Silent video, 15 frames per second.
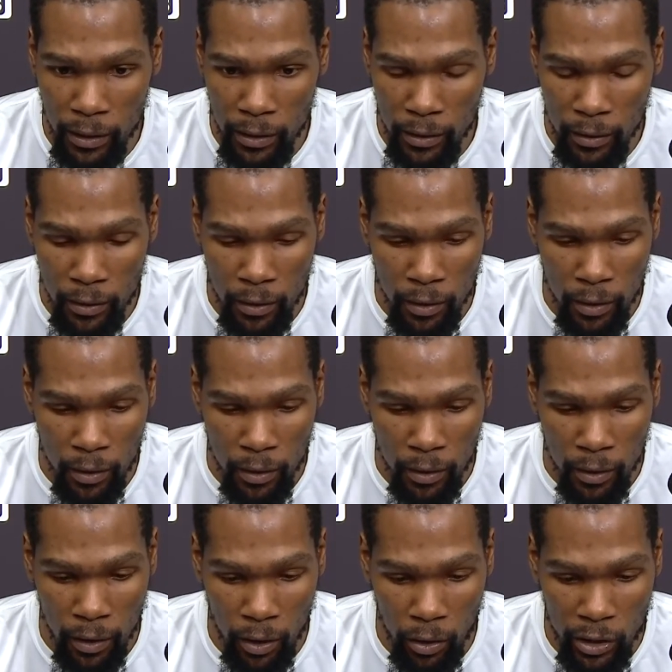And,
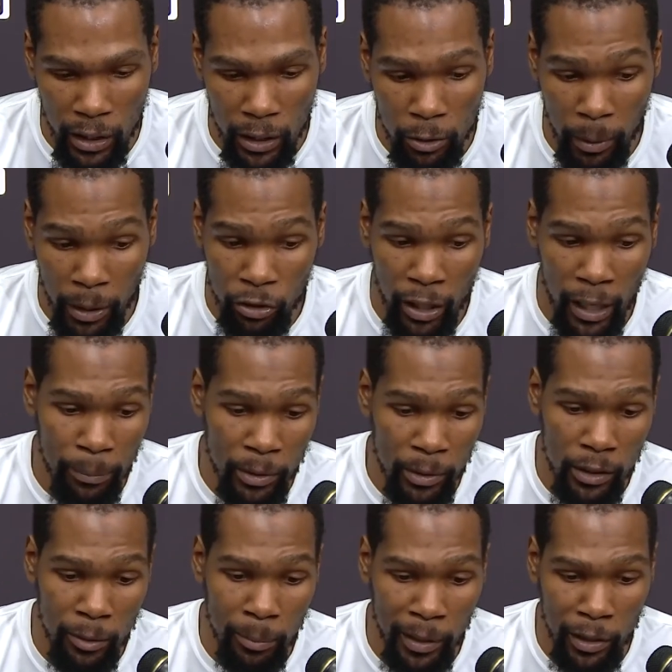you know, teams may trap us
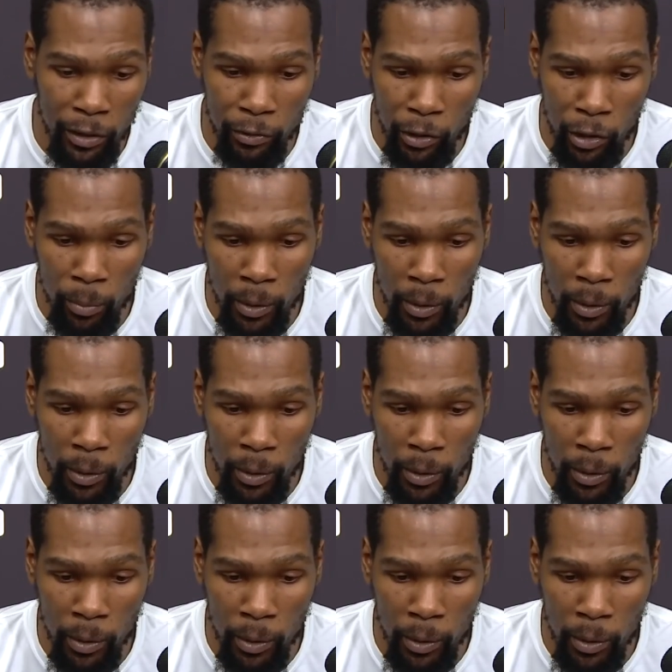in the pick and roll,